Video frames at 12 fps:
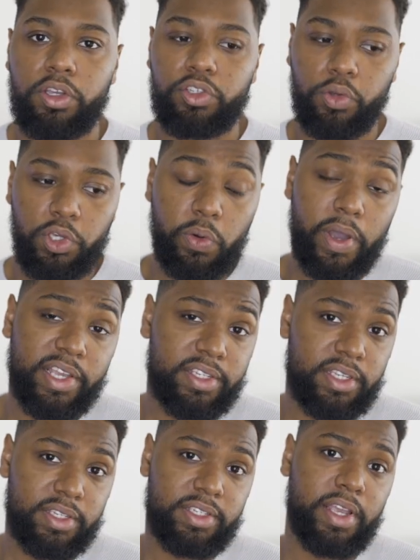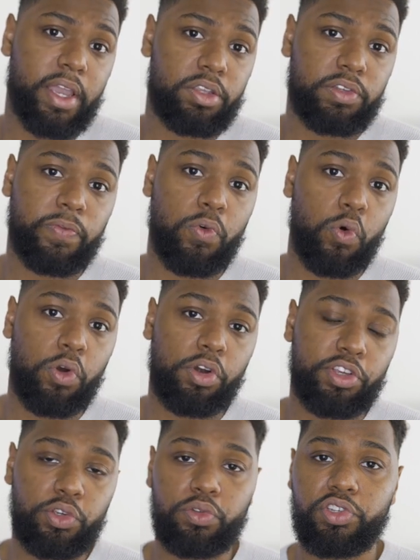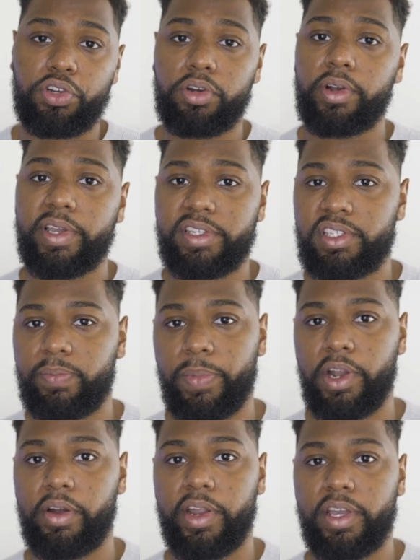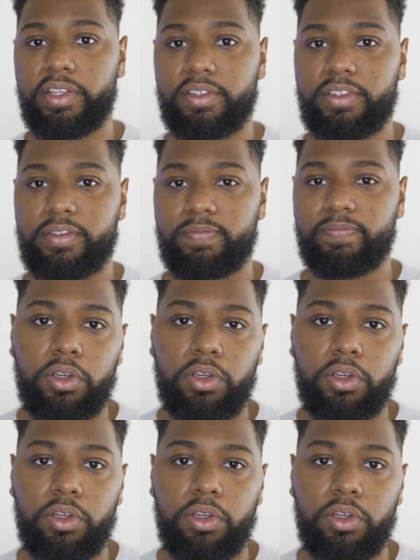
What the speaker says: So UX stands for user experience.